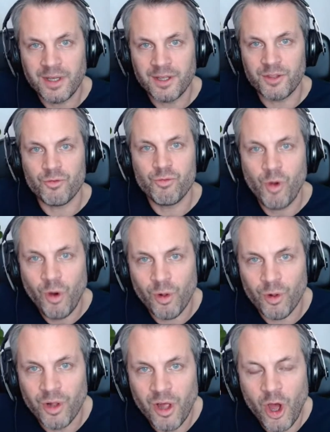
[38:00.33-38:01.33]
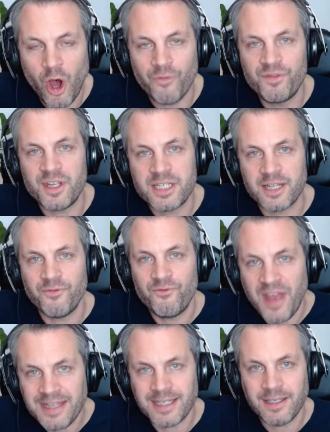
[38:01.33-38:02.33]
the role of this
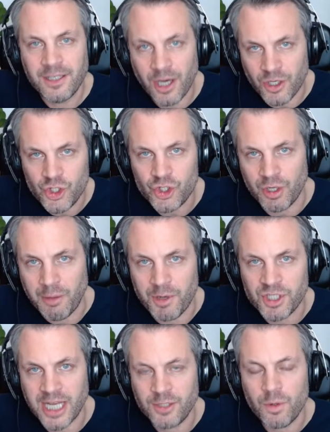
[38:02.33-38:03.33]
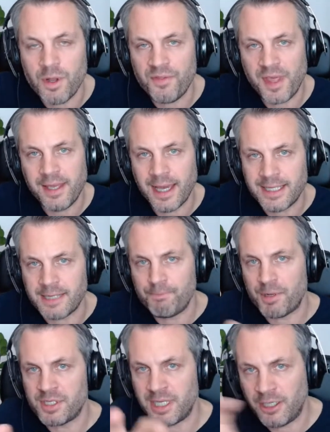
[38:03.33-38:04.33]
invading country, which I don't think I did
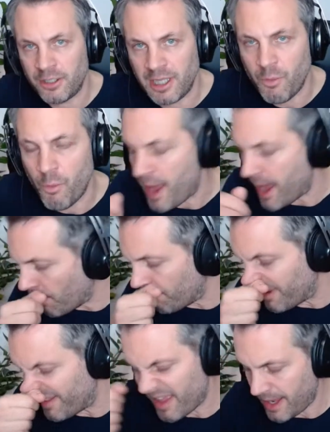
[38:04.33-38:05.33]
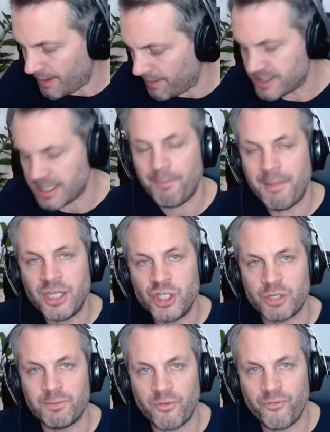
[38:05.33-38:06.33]
particularly well, but as I
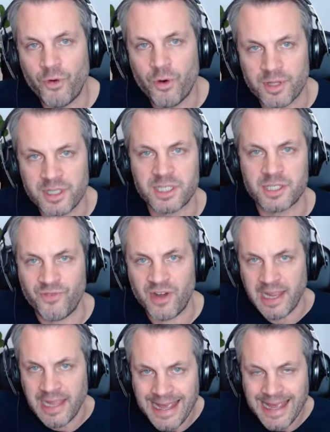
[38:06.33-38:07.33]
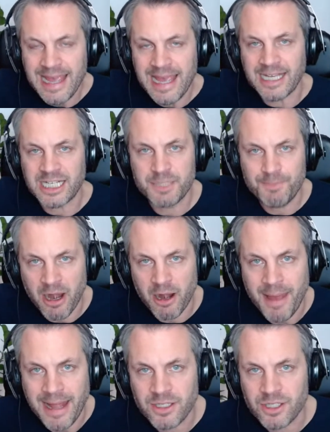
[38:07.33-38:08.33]
mentioned before, this is very
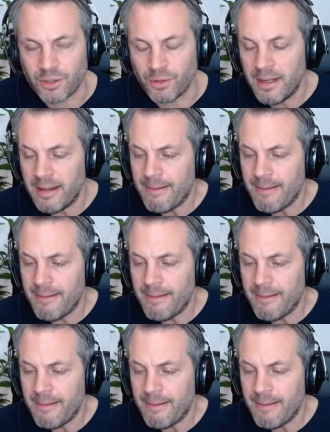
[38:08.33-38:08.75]
experimental.